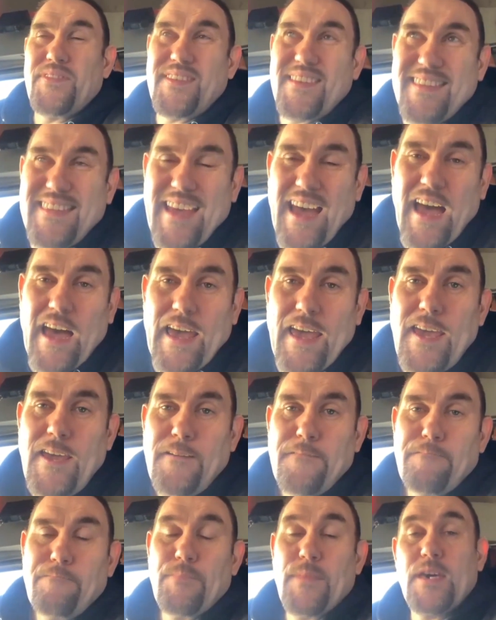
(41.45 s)
today
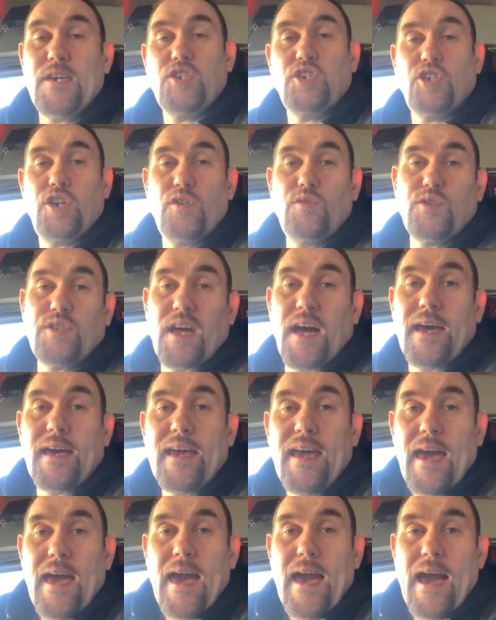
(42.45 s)
is
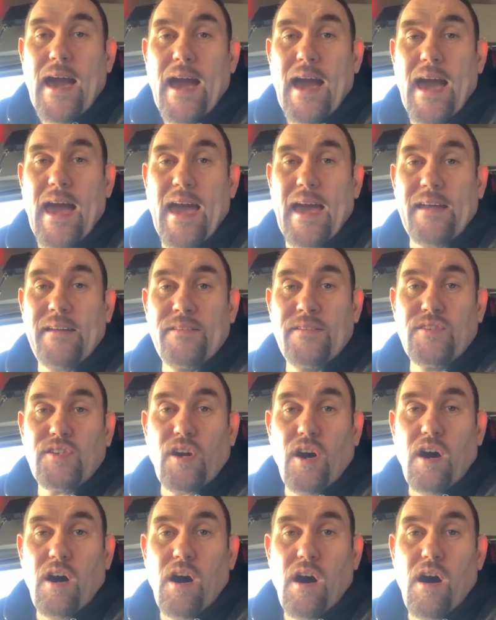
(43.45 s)
Tuesday, and
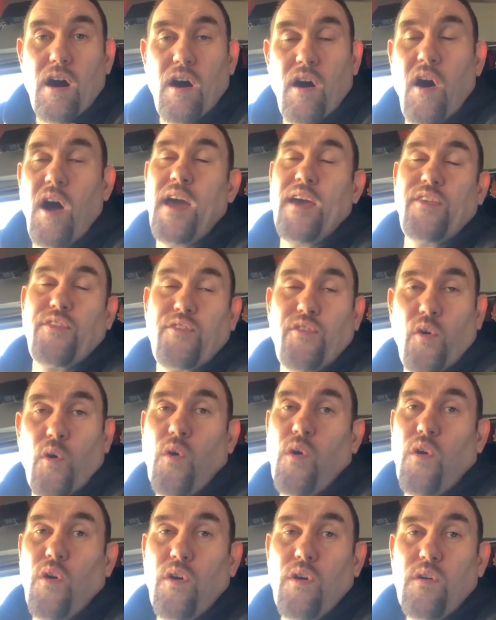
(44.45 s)
I
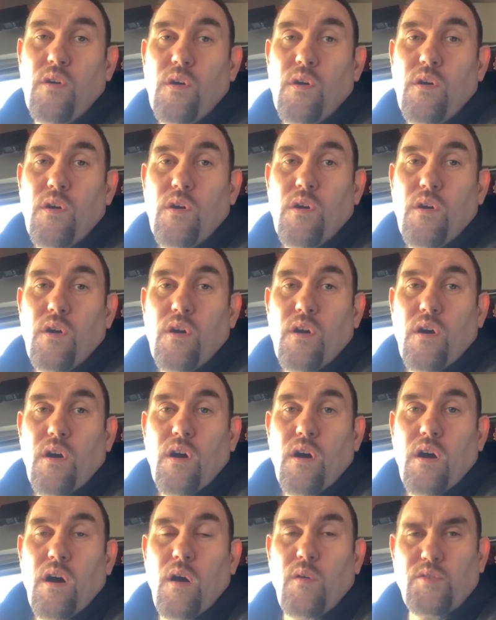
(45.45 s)

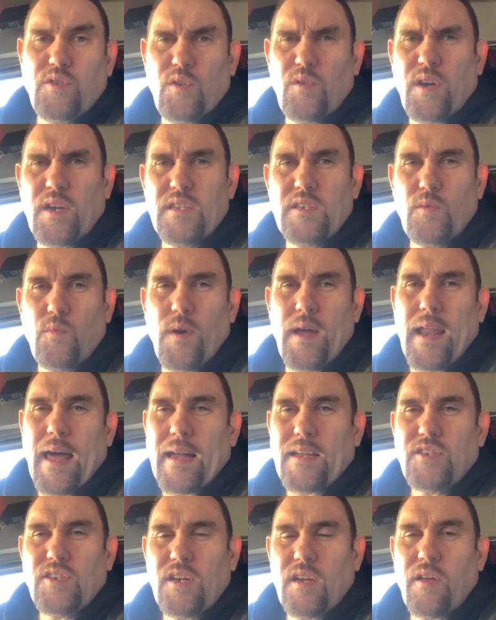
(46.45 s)
was talking to Will
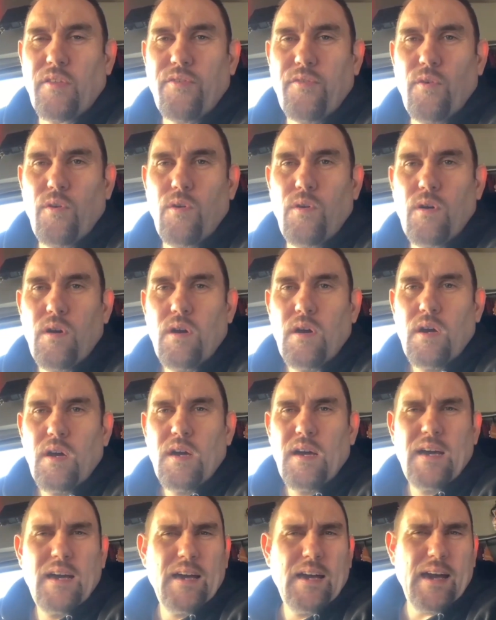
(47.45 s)
actually, and I thought,
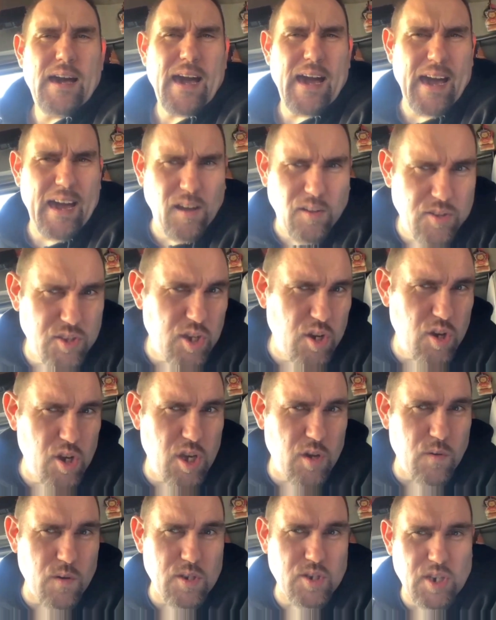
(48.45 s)
how do
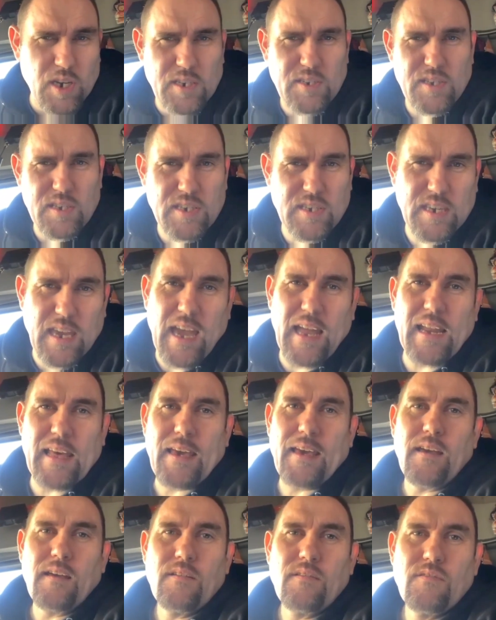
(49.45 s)
you adjust a
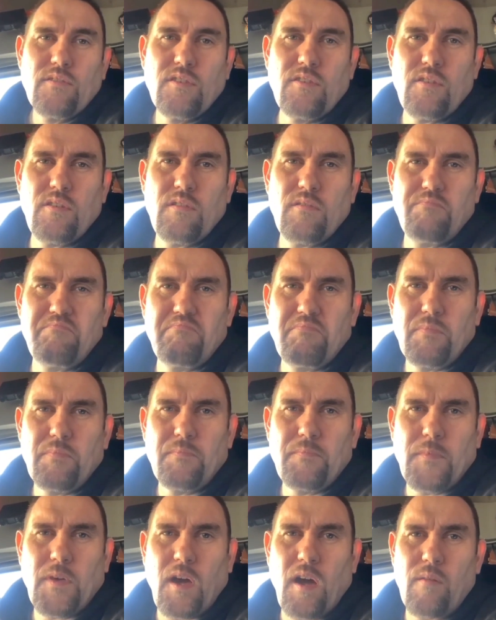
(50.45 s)
Skelly to
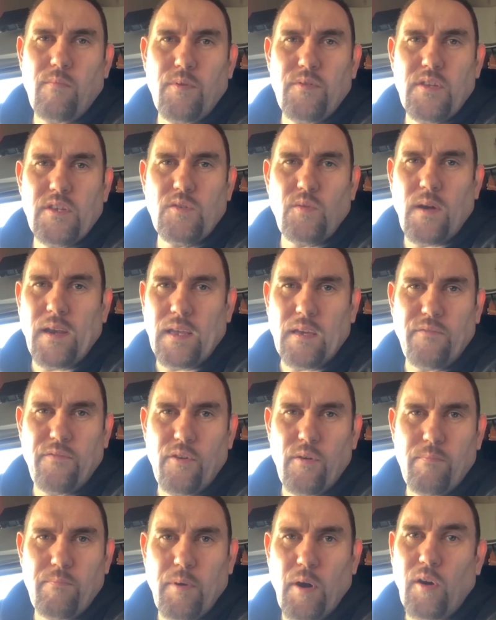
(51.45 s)
cope with a
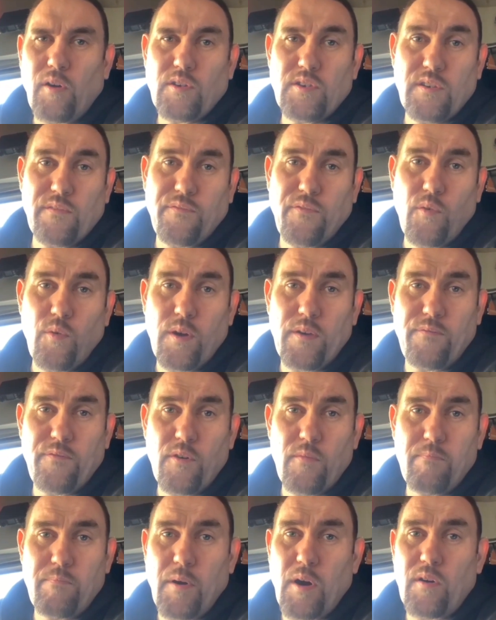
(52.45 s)
20-foot box, a
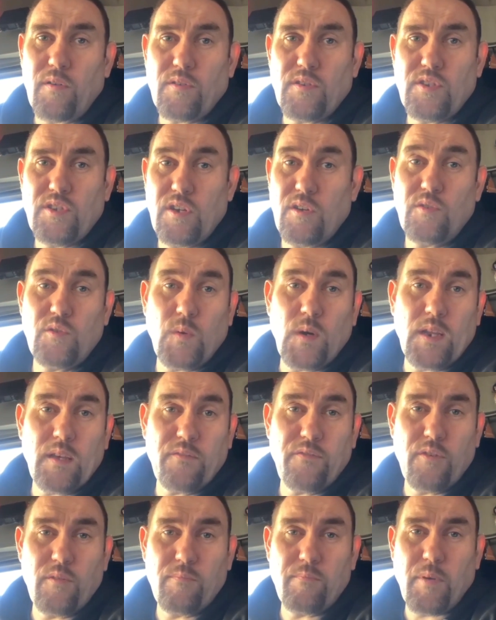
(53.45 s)
40-foot box, two
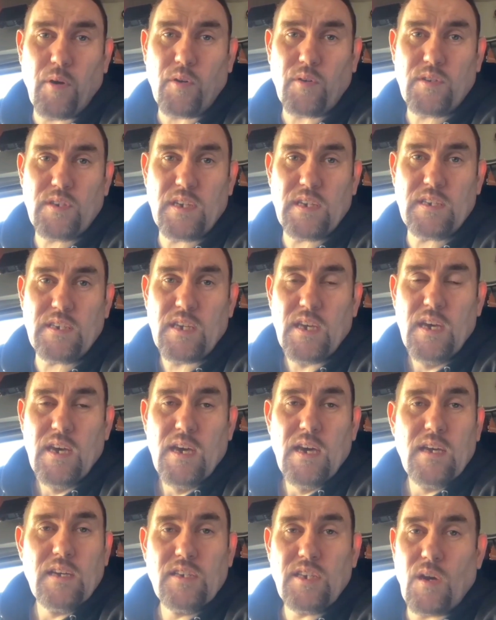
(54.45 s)
20-foot boxes,
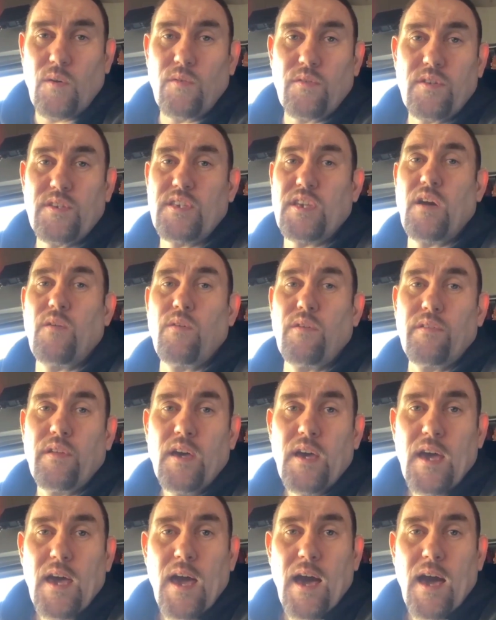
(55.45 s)
so on and so on?